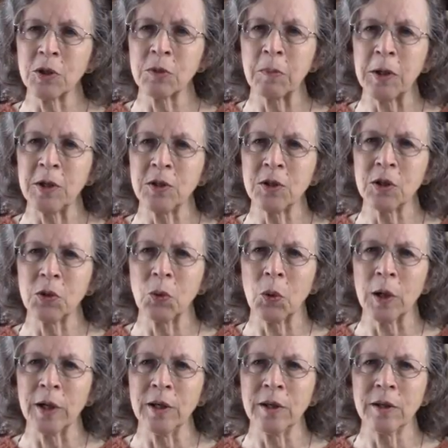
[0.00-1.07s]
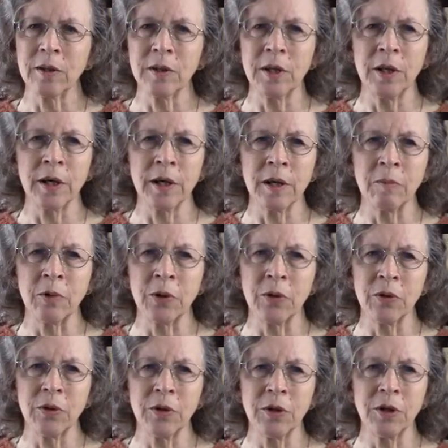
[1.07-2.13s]
space in white and the diameter
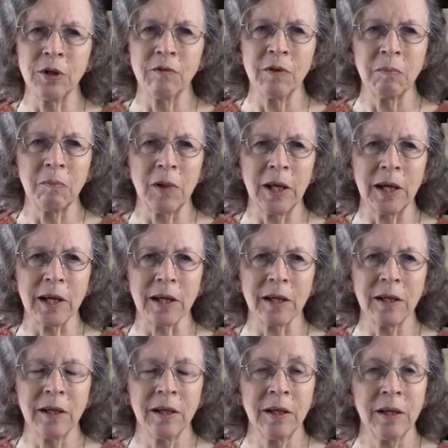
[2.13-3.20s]
of the nerve in black.